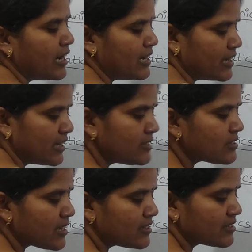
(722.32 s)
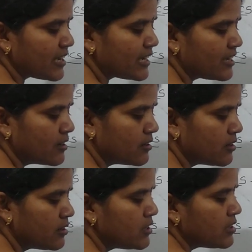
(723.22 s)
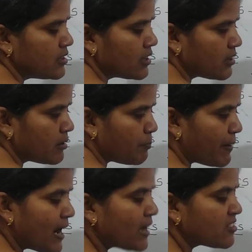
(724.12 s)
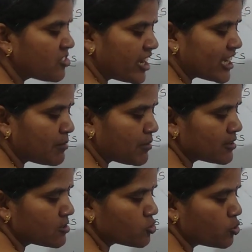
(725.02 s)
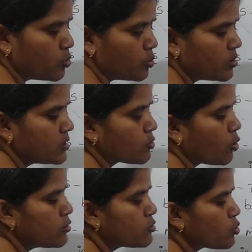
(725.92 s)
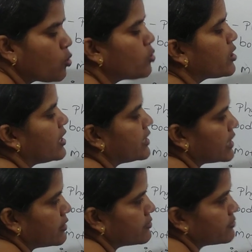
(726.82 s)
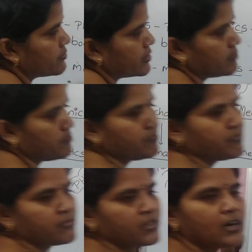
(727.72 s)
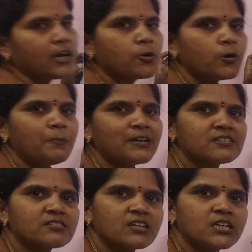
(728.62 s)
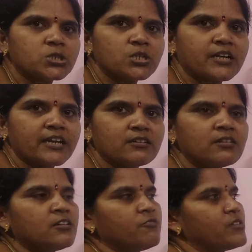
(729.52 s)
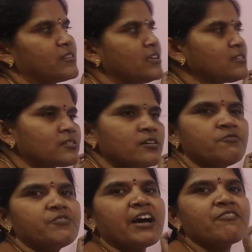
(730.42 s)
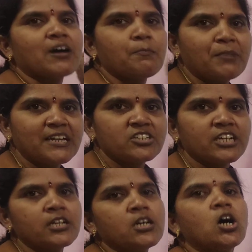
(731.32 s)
And hence I say here, the path taken by the stone is also relative. I hope it is clear, children. With this, we have completed